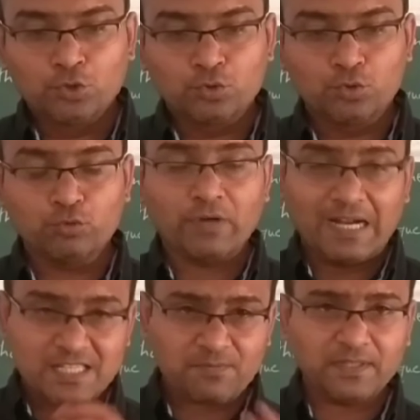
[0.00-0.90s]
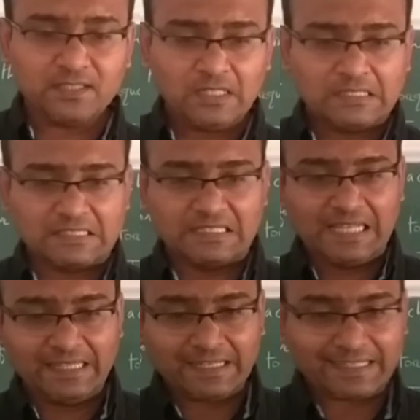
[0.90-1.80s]
to transmit.
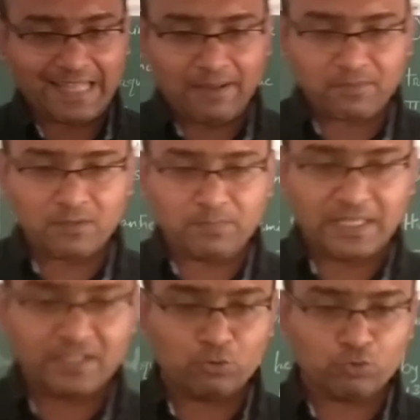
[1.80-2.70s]
Design a clamp coupling to